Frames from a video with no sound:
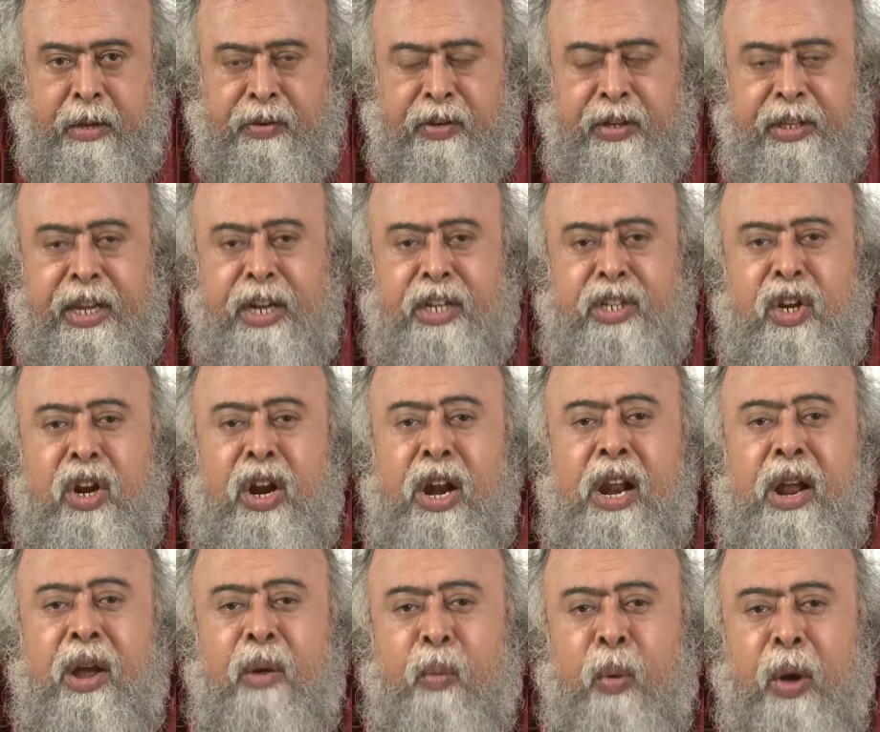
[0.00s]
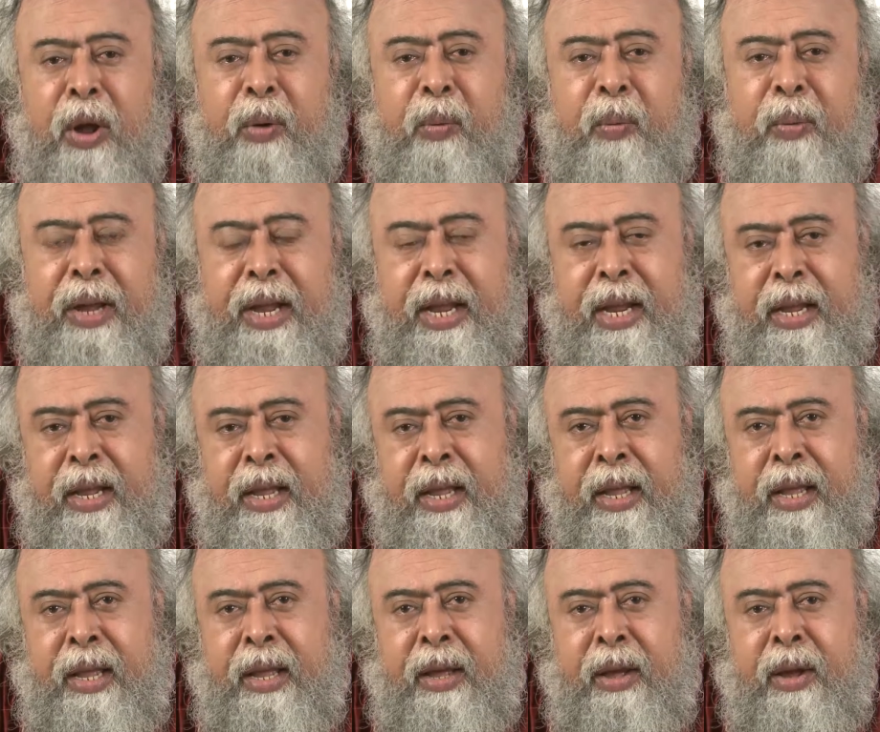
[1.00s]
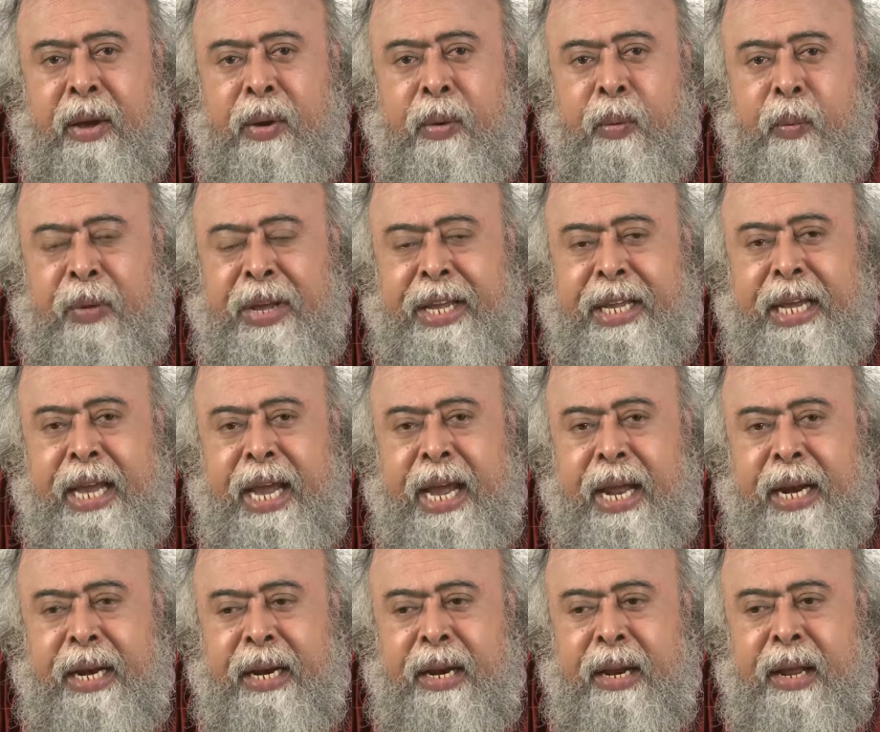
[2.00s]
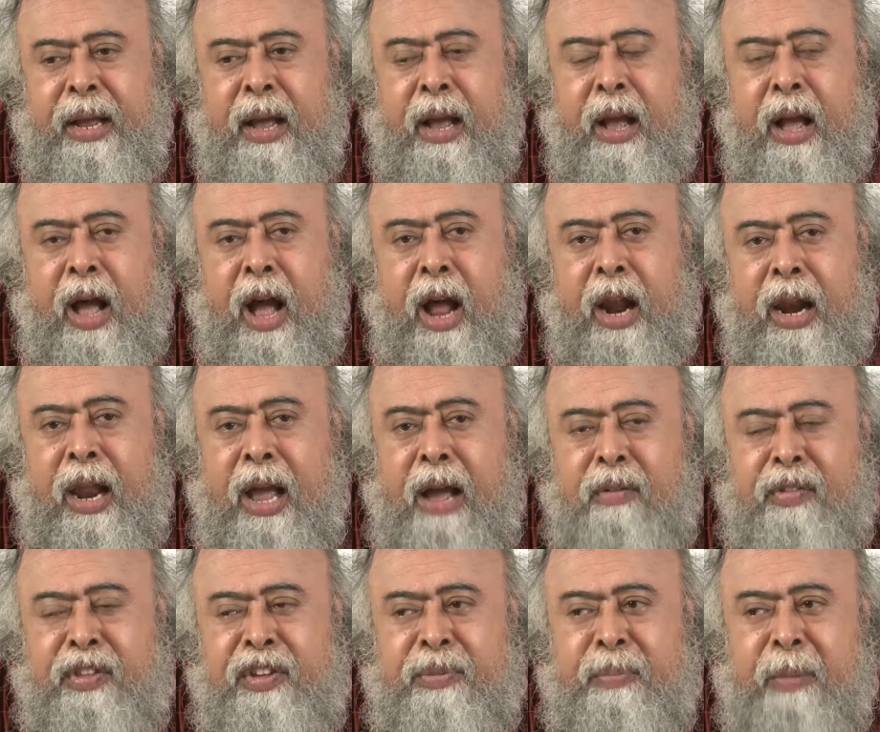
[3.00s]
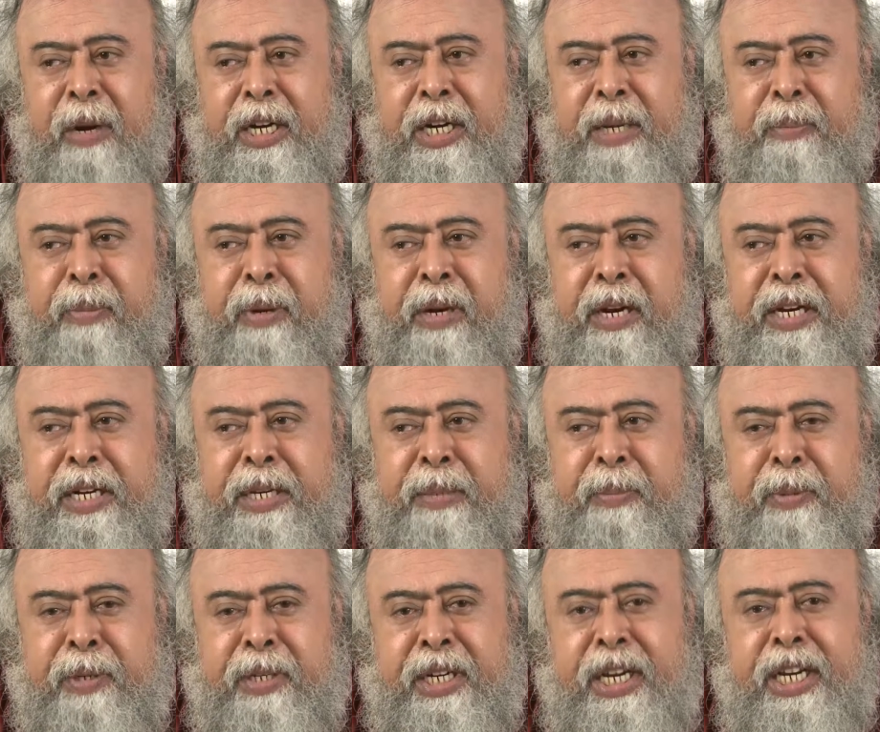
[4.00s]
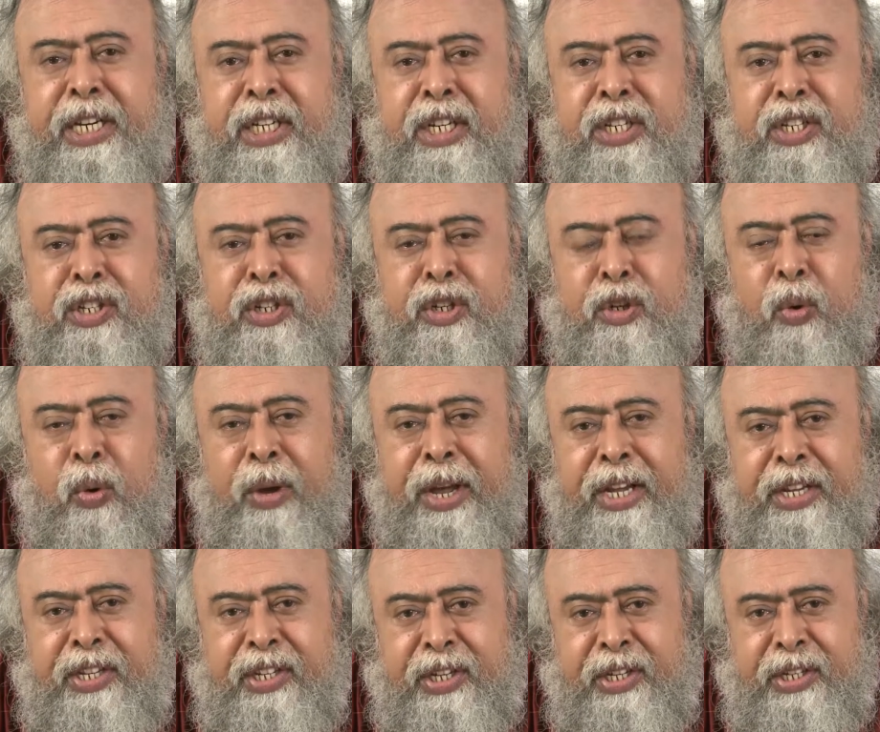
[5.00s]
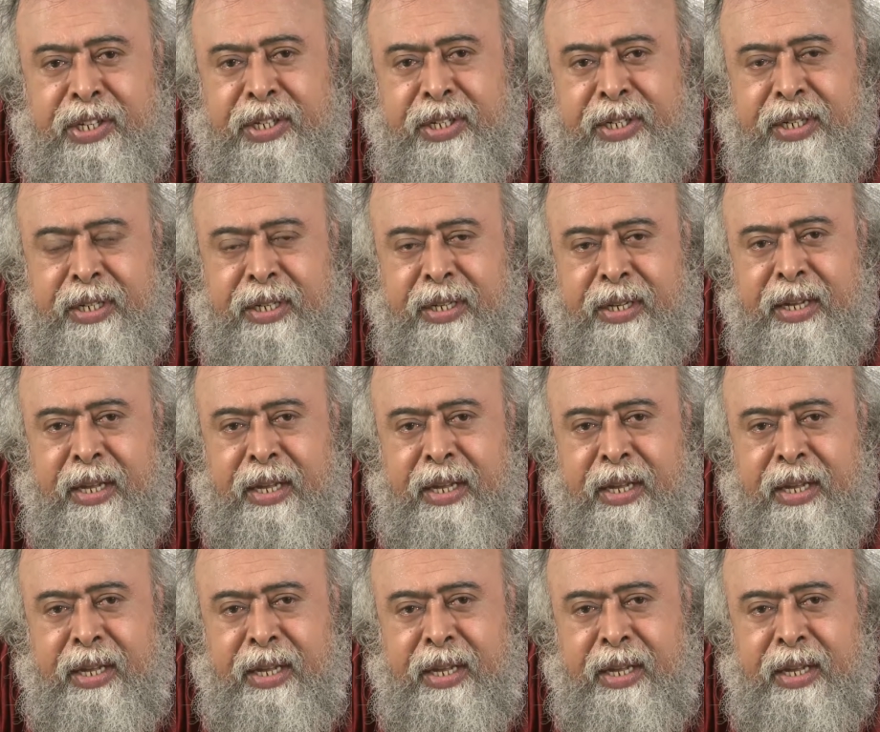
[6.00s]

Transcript: So there is only one way we can allow these multiple interpretations to coexist.